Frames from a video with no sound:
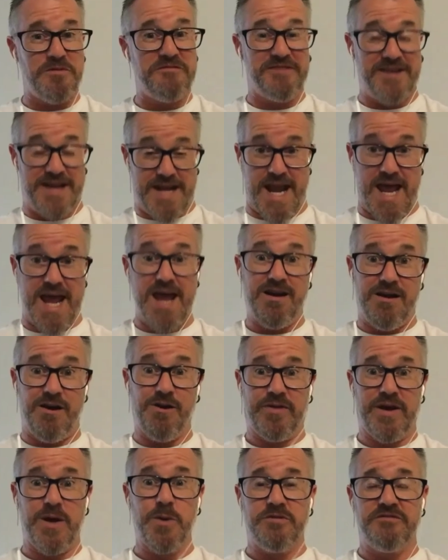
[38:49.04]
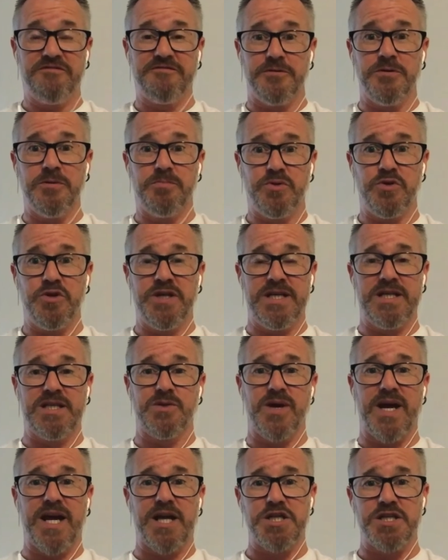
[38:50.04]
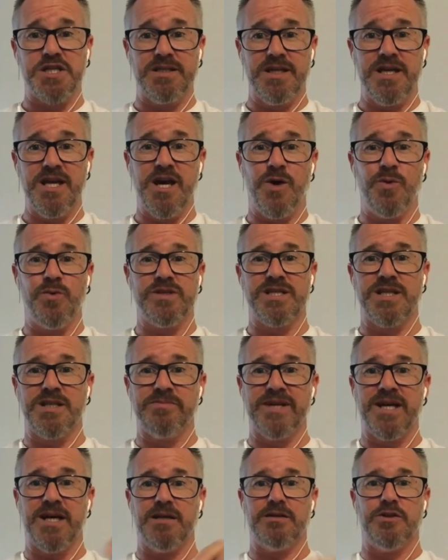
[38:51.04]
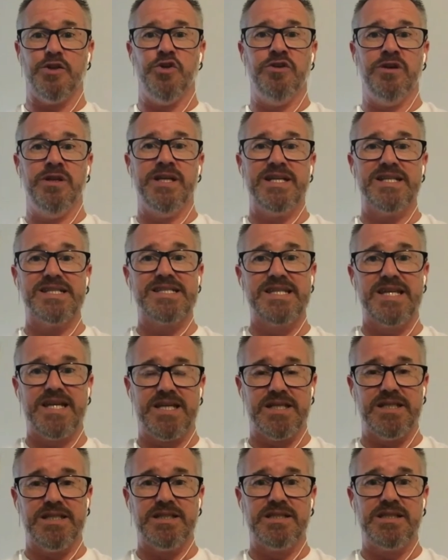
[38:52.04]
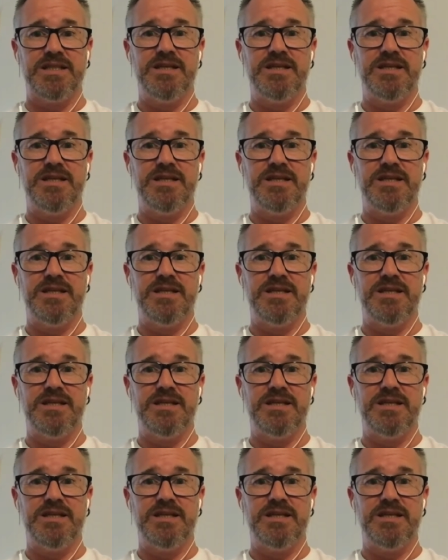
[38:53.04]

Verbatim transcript: for now. They were for putting into action now. It wasn't about earning a ticket.